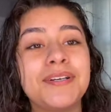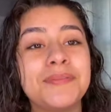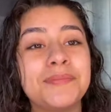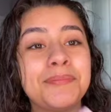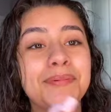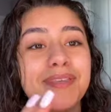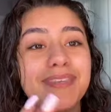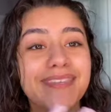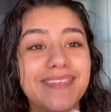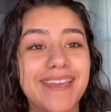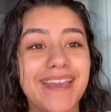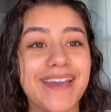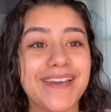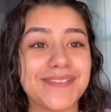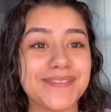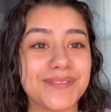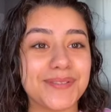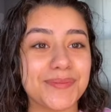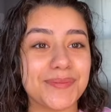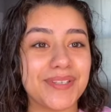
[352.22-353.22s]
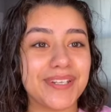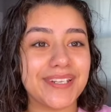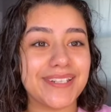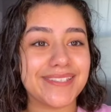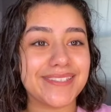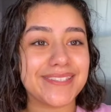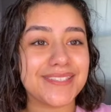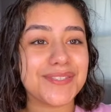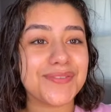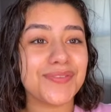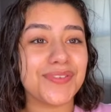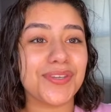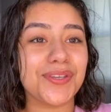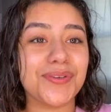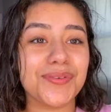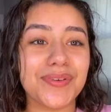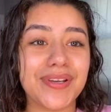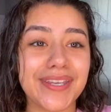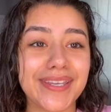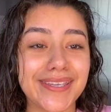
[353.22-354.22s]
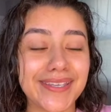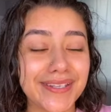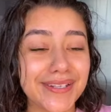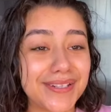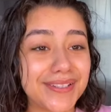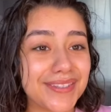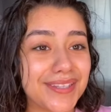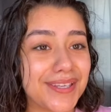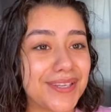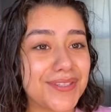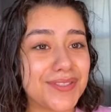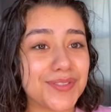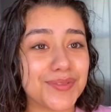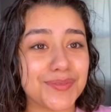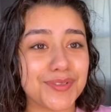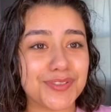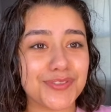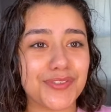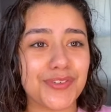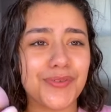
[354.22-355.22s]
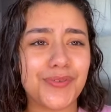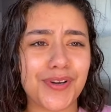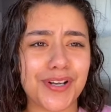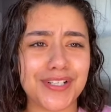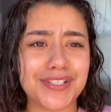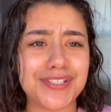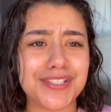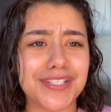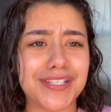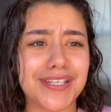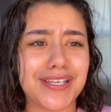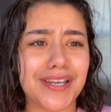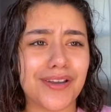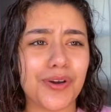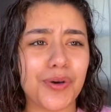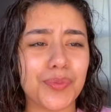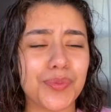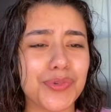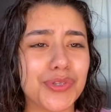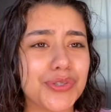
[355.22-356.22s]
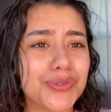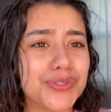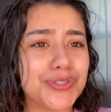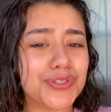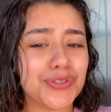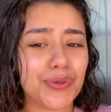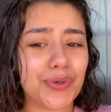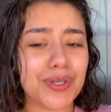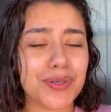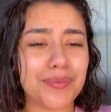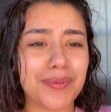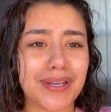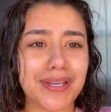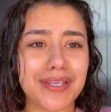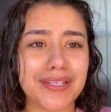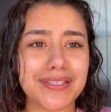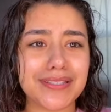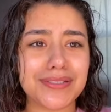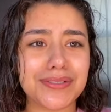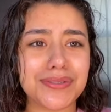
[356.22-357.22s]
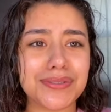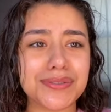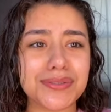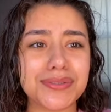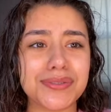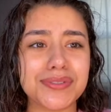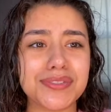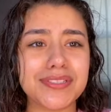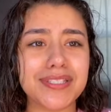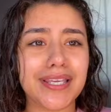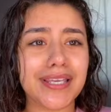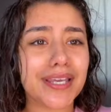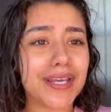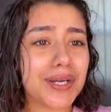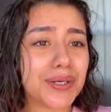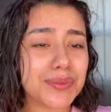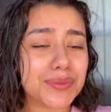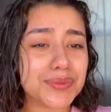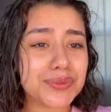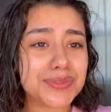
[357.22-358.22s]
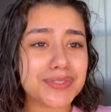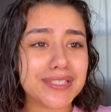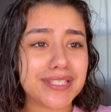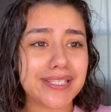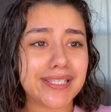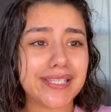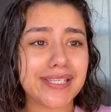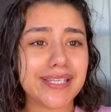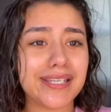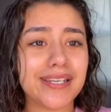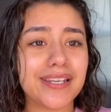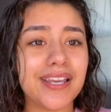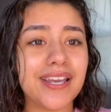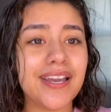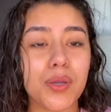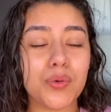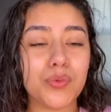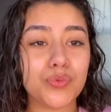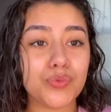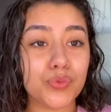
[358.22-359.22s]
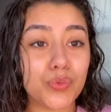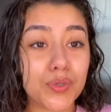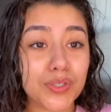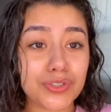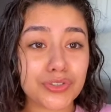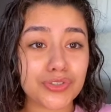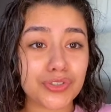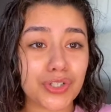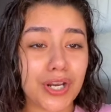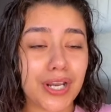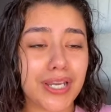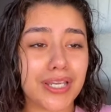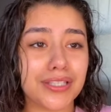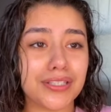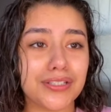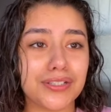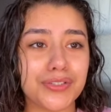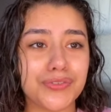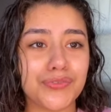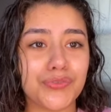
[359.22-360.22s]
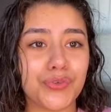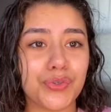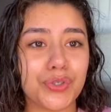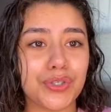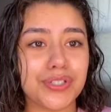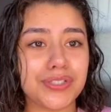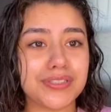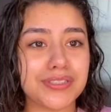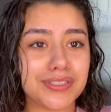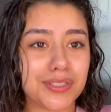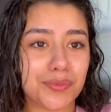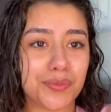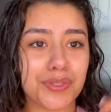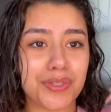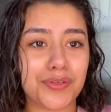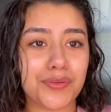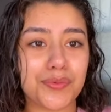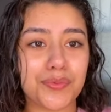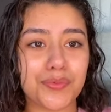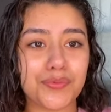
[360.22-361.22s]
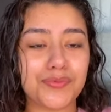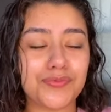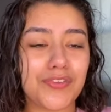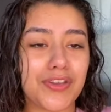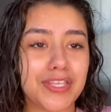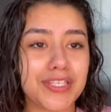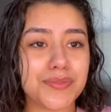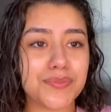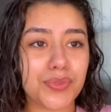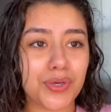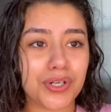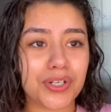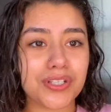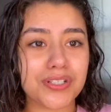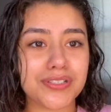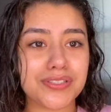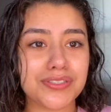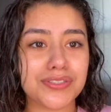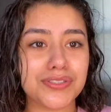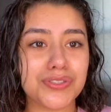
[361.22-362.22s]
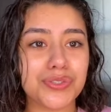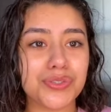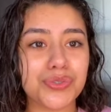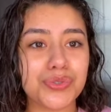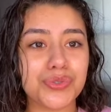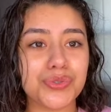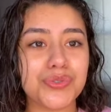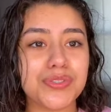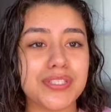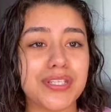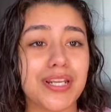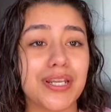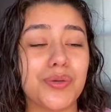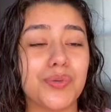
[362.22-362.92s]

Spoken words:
But yeah, so I'm gonna end this video right here. Thank you so much for watching. Hope you enjoyed my little skincare routine. I will try and look for some of the face products to use, and I